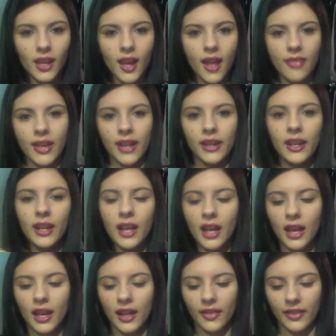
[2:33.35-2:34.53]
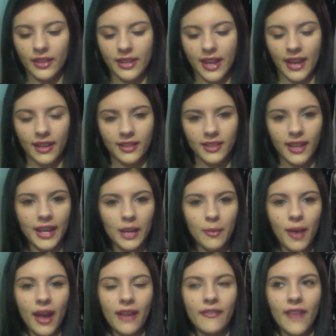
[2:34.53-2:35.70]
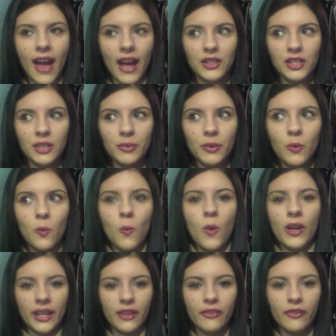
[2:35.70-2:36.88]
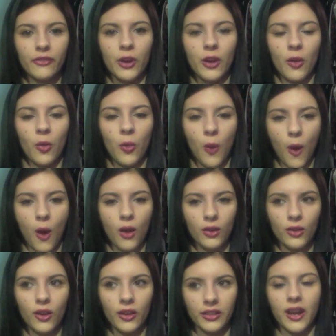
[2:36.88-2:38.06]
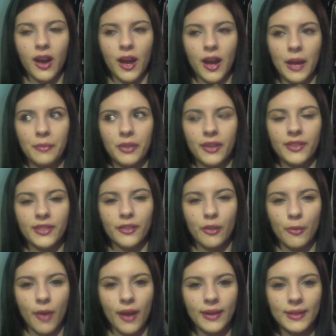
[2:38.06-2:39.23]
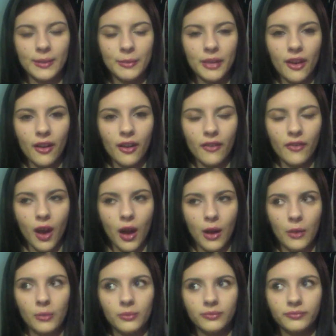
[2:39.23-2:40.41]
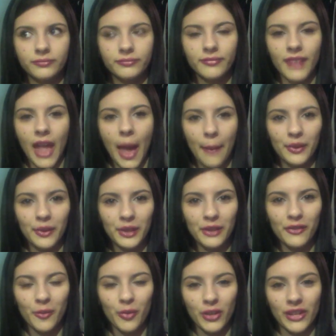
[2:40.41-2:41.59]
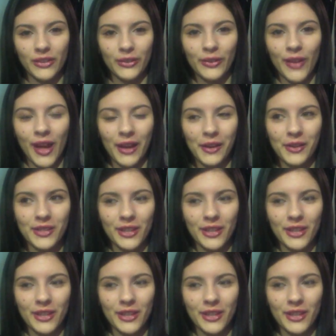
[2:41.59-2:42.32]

And then the next item I have actually been wanting for a long, long time because it reminds me of um, Emily from Pretty Little Liars.